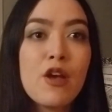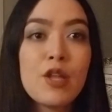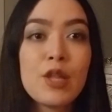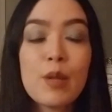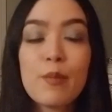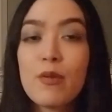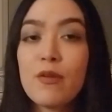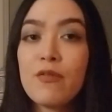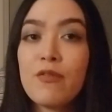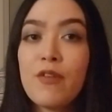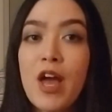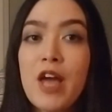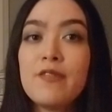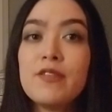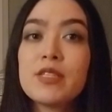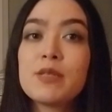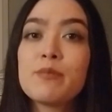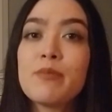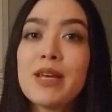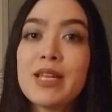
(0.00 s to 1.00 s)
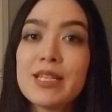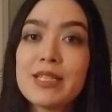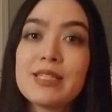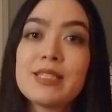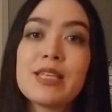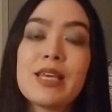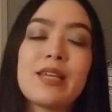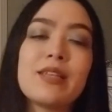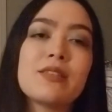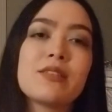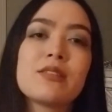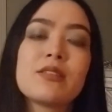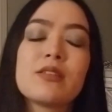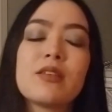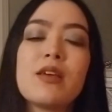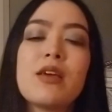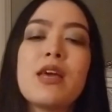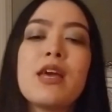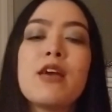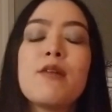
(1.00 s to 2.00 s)
Number five is meditate.
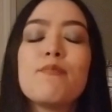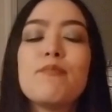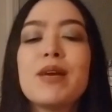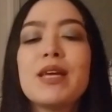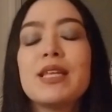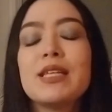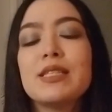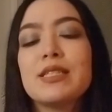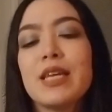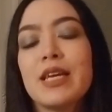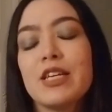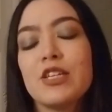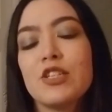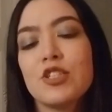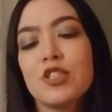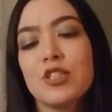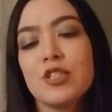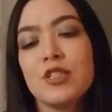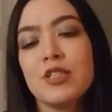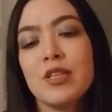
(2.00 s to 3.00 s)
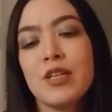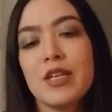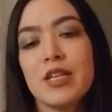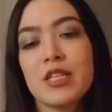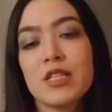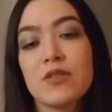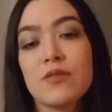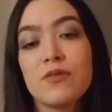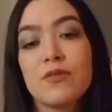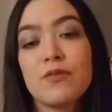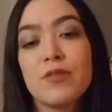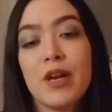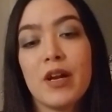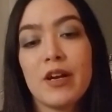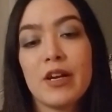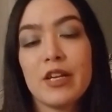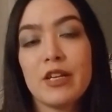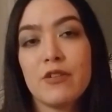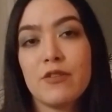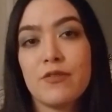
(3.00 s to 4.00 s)
Meditation is
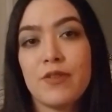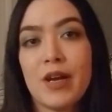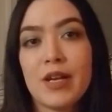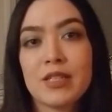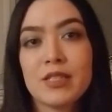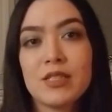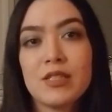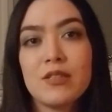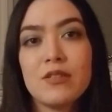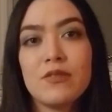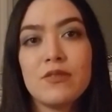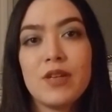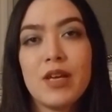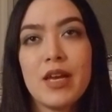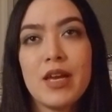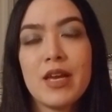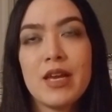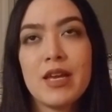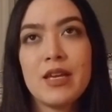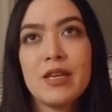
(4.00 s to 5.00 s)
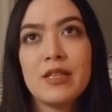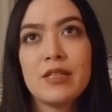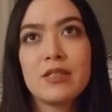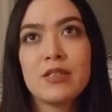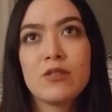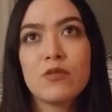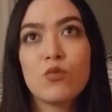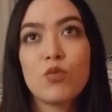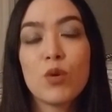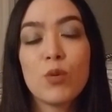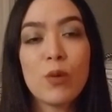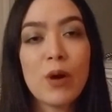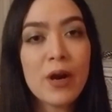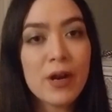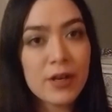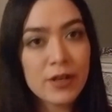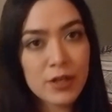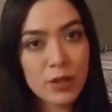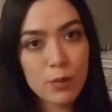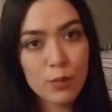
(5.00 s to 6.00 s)
very effective in
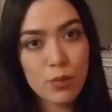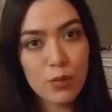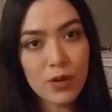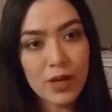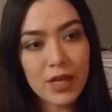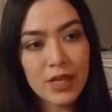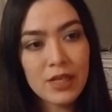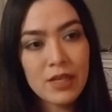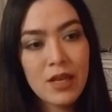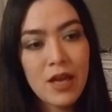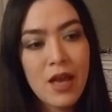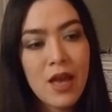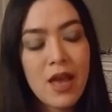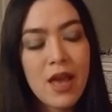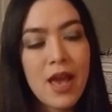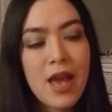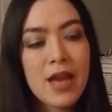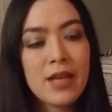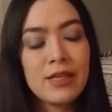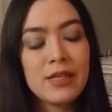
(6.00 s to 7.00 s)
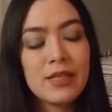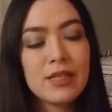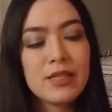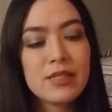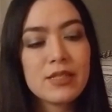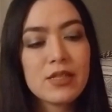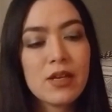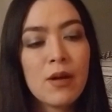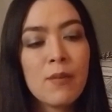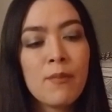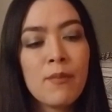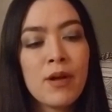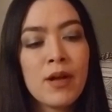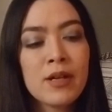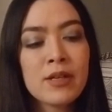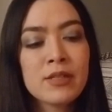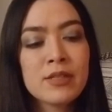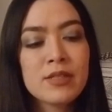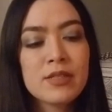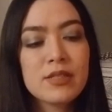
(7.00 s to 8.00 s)
rewiring your brain, and it is
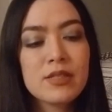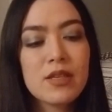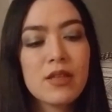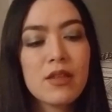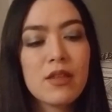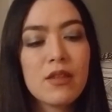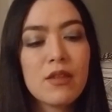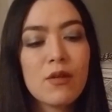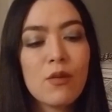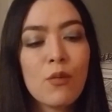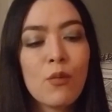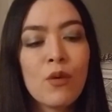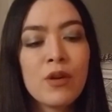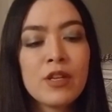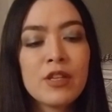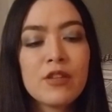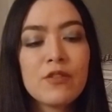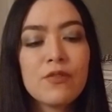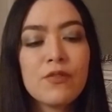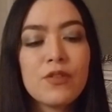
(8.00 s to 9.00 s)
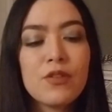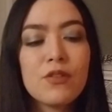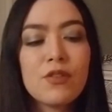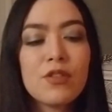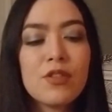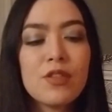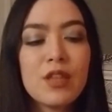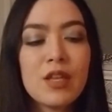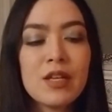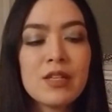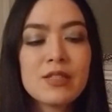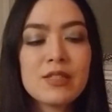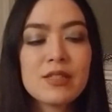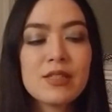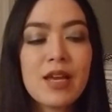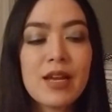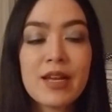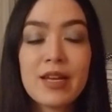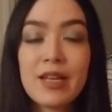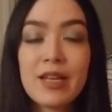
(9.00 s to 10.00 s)
amongst one of the few things
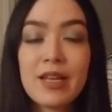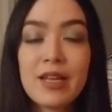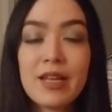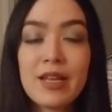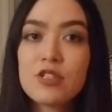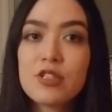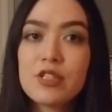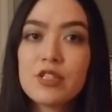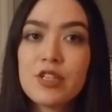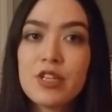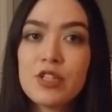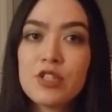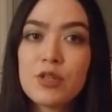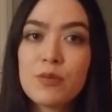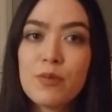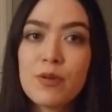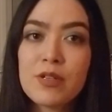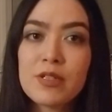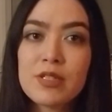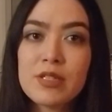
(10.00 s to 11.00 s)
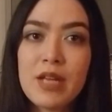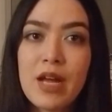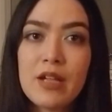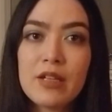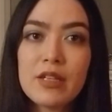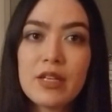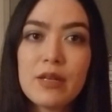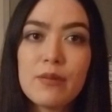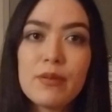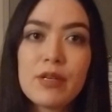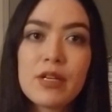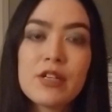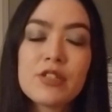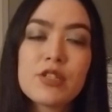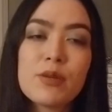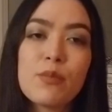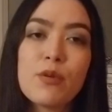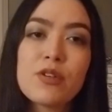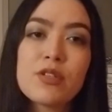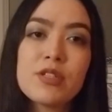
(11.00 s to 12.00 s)
that can actually change your personality because our
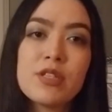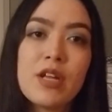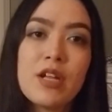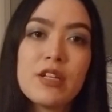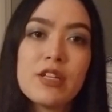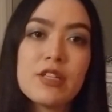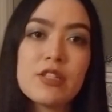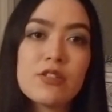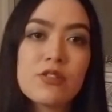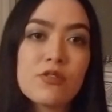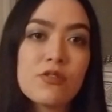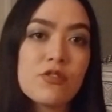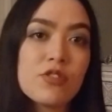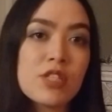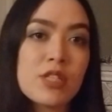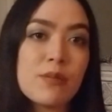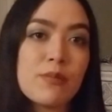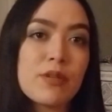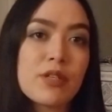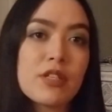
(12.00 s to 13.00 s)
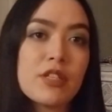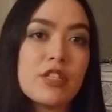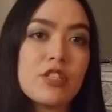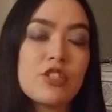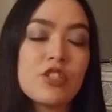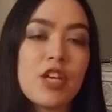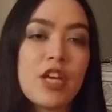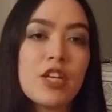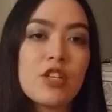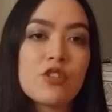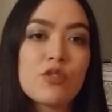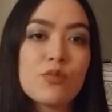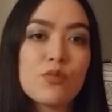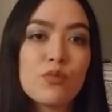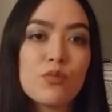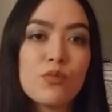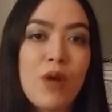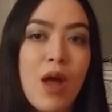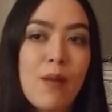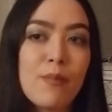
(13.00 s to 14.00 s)
personalities don't typically change
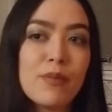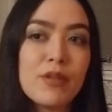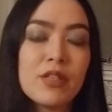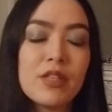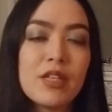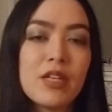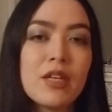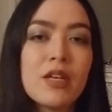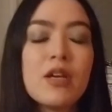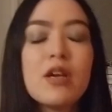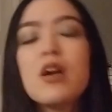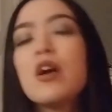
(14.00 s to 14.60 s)
rapidly.